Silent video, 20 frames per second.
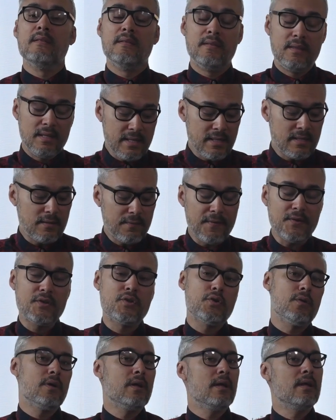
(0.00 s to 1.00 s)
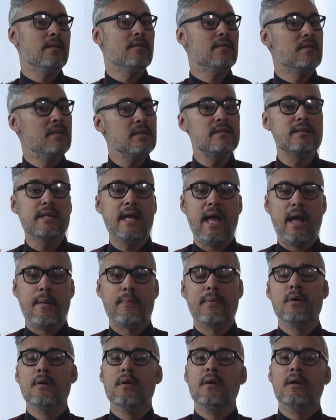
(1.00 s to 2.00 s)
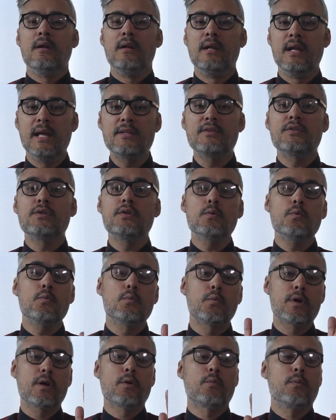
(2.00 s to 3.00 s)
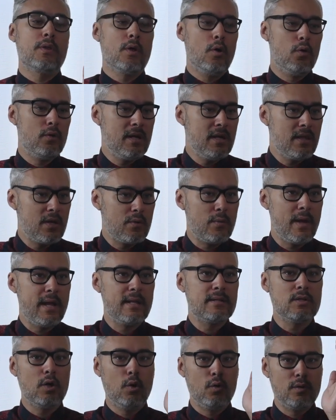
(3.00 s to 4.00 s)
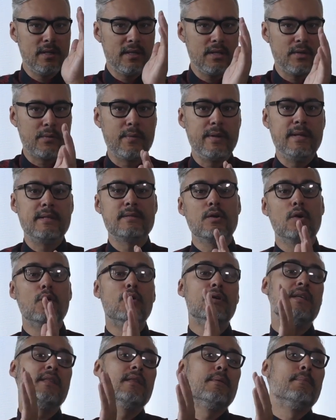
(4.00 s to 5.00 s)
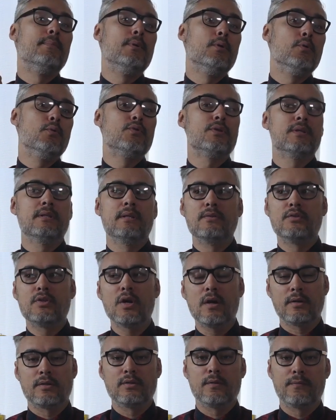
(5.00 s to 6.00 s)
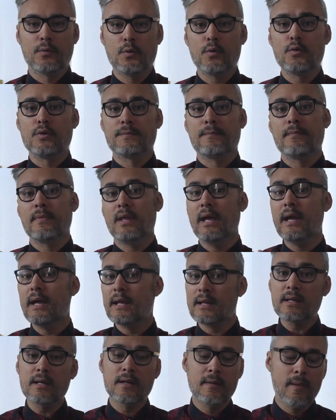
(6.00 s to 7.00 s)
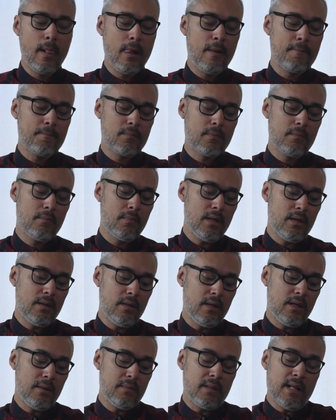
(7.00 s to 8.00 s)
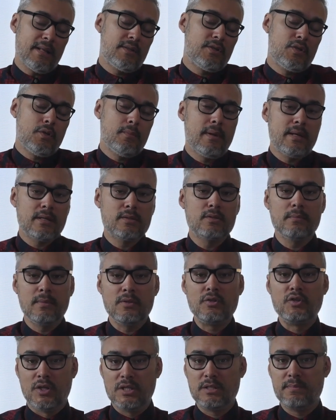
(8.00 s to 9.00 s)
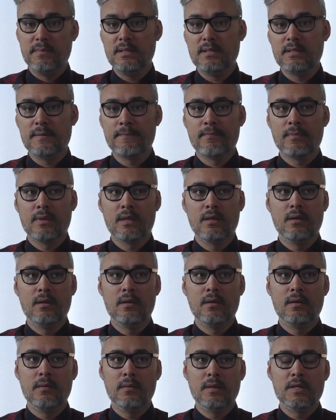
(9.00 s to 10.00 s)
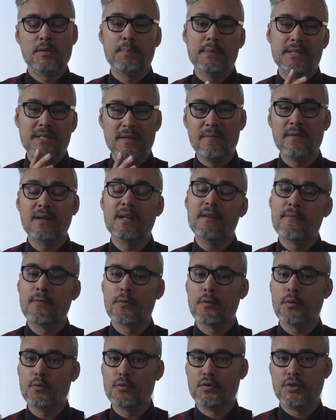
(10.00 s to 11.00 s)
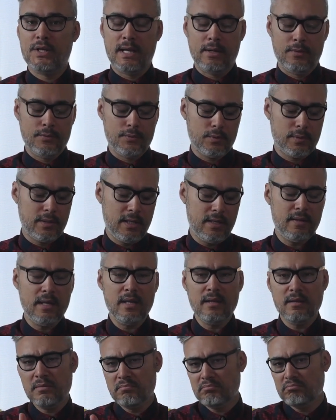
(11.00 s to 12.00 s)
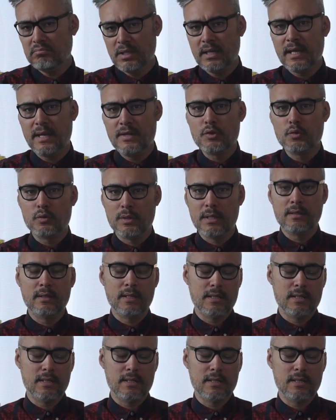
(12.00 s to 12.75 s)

This feature in this app lets you work with only the reds, only the greens, only the blues and the darks, of course. And it lets you make some adjustments specifically for those channels, okay, in case you need